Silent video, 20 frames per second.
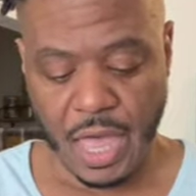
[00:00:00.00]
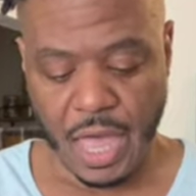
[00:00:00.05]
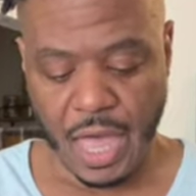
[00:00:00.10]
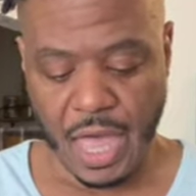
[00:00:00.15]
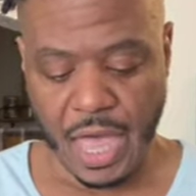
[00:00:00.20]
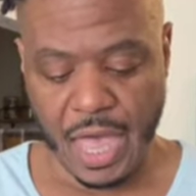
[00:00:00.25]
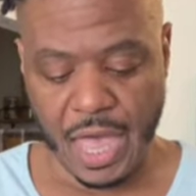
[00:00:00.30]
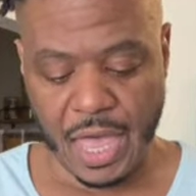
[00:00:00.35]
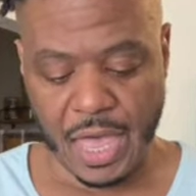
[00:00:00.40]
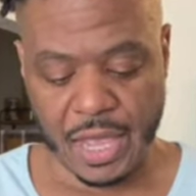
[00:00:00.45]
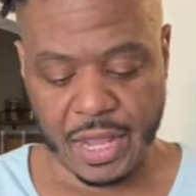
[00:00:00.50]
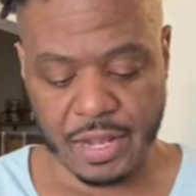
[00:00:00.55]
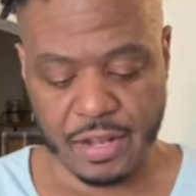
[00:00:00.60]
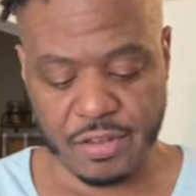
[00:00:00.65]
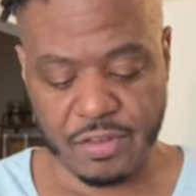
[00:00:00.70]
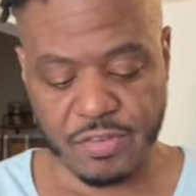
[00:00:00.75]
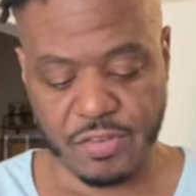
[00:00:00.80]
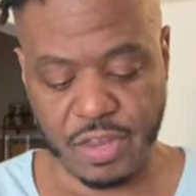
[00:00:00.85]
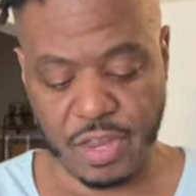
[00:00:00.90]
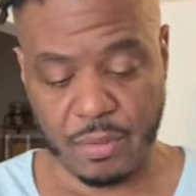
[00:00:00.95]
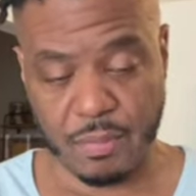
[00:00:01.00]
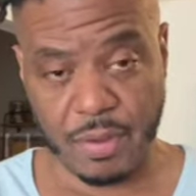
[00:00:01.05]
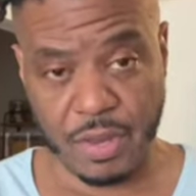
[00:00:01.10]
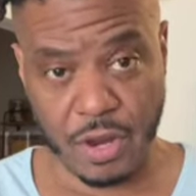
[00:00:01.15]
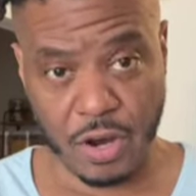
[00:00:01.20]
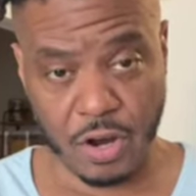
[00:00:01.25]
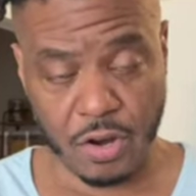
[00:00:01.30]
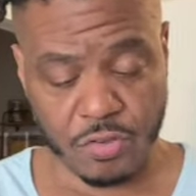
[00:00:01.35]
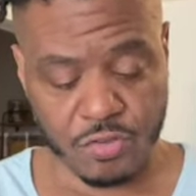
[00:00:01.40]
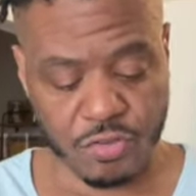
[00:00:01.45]
And same
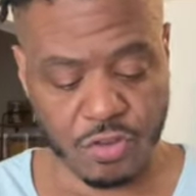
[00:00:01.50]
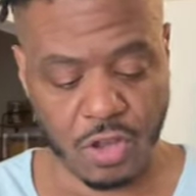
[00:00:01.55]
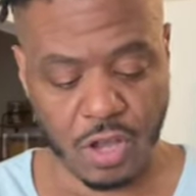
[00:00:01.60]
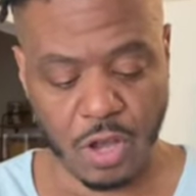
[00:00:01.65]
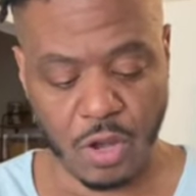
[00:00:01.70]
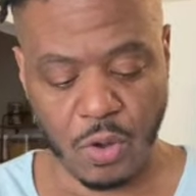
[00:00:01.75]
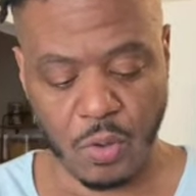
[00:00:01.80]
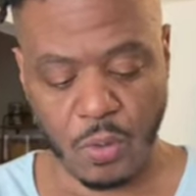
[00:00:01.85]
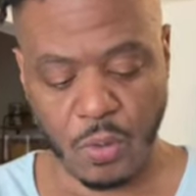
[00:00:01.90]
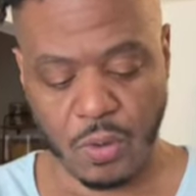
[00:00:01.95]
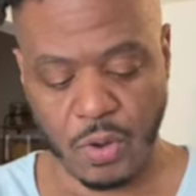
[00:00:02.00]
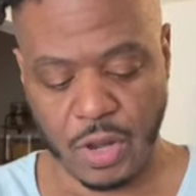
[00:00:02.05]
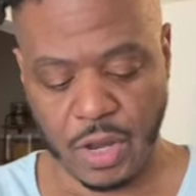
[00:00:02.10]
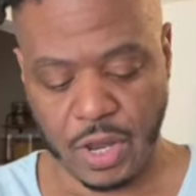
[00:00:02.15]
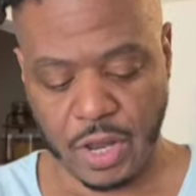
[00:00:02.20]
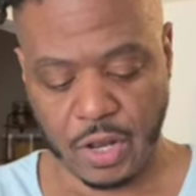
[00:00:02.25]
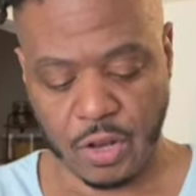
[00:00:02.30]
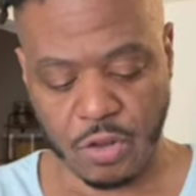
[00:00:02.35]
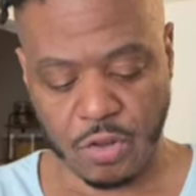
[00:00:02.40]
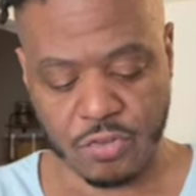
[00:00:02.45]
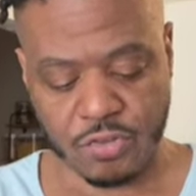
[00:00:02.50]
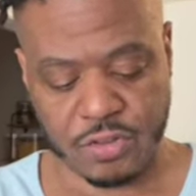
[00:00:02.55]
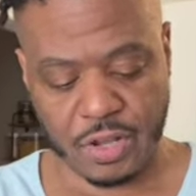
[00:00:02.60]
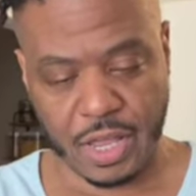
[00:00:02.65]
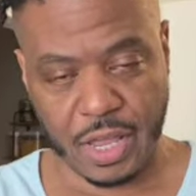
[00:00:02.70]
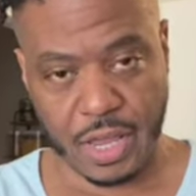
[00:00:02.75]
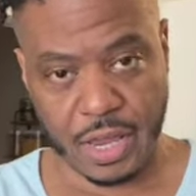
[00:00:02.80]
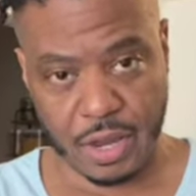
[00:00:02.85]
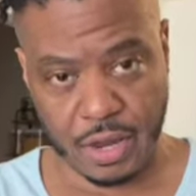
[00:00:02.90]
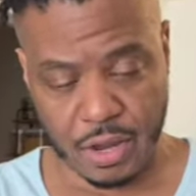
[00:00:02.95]
here. So it looks
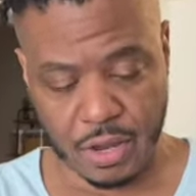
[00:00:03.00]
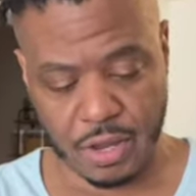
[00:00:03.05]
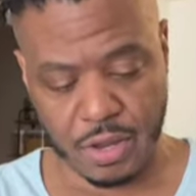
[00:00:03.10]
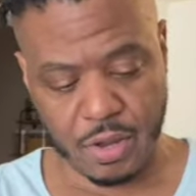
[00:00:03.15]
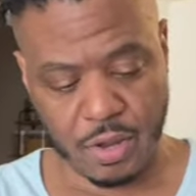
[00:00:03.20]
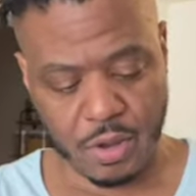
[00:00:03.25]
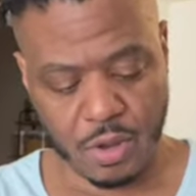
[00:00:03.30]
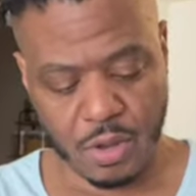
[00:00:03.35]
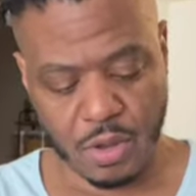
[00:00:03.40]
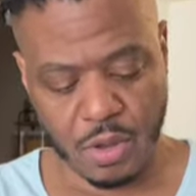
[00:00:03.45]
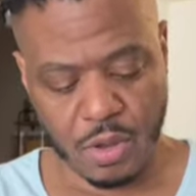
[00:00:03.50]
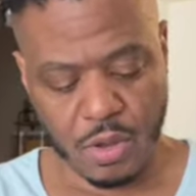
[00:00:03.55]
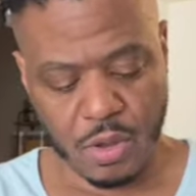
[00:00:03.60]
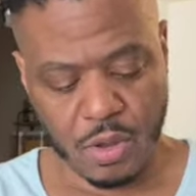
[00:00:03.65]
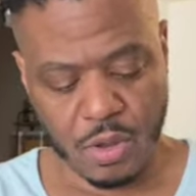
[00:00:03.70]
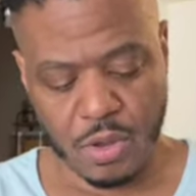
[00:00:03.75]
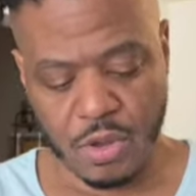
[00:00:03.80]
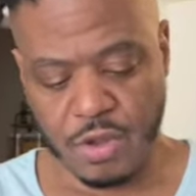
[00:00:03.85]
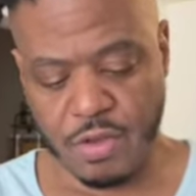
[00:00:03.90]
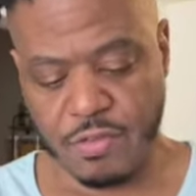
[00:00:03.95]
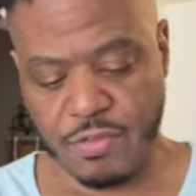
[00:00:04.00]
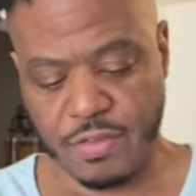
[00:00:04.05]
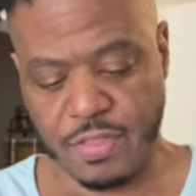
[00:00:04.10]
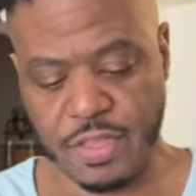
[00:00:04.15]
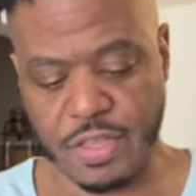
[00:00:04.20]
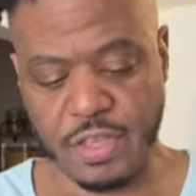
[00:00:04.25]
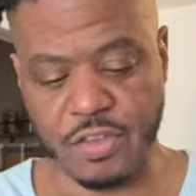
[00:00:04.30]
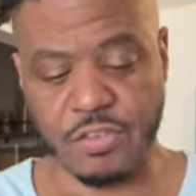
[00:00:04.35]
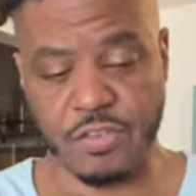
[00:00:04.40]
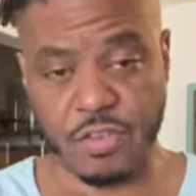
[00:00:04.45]
like for
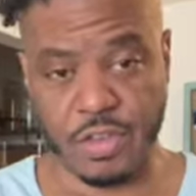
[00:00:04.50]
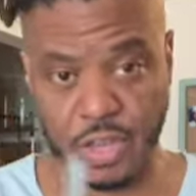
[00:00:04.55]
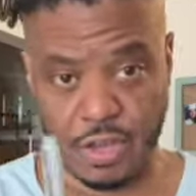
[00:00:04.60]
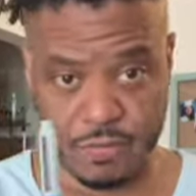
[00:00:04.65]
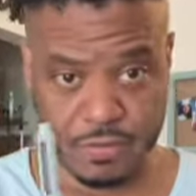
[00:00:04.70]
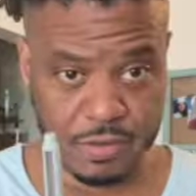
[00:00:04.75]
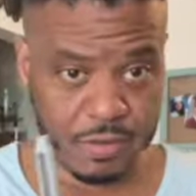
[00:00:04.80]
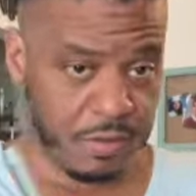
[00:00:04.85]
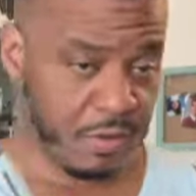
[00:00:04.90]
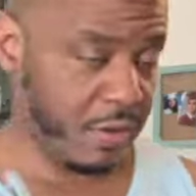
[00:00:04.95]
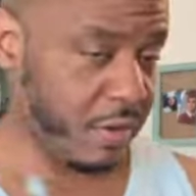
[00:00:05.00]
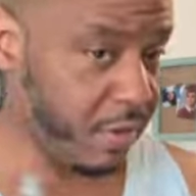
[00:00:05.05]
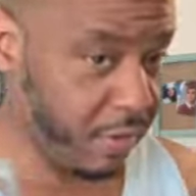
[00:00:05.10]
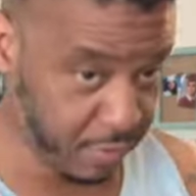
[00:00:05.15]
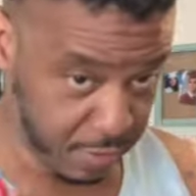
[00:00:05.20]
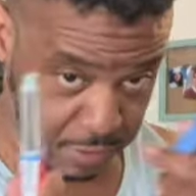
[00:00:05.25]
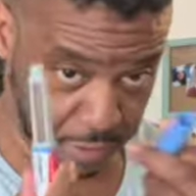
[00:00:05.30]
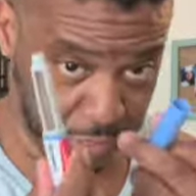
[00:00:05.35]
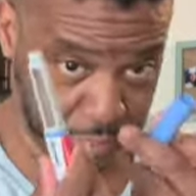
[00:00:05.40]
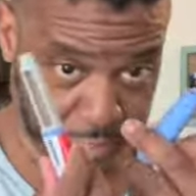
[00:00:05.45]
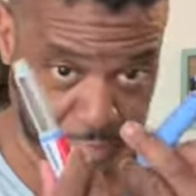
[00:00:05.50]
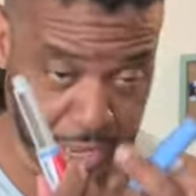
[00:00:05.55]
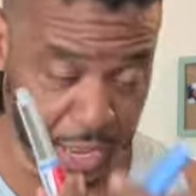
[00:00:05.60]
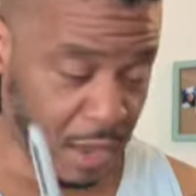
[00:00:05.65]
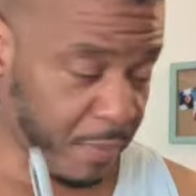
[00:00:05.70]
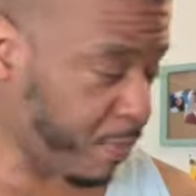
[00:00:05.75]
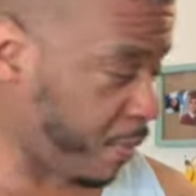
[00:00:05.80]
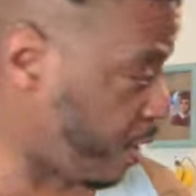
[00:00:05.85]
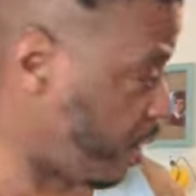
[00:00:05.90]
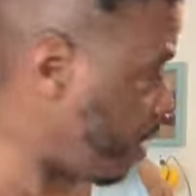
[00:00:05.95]
this, you have to take the
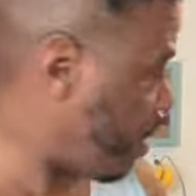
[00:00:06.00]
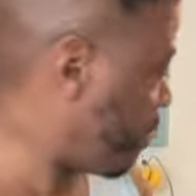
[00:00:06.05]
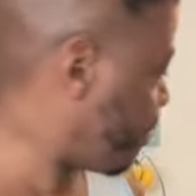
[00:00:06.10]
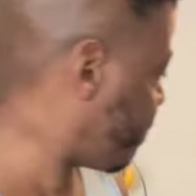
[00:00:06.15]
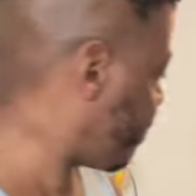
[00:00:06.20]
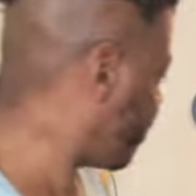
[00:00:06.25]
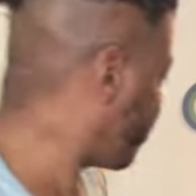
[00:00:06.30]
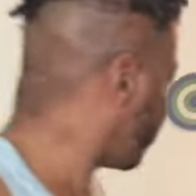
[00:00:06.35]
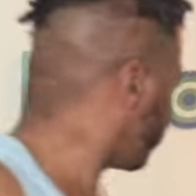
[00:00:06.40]
cap off.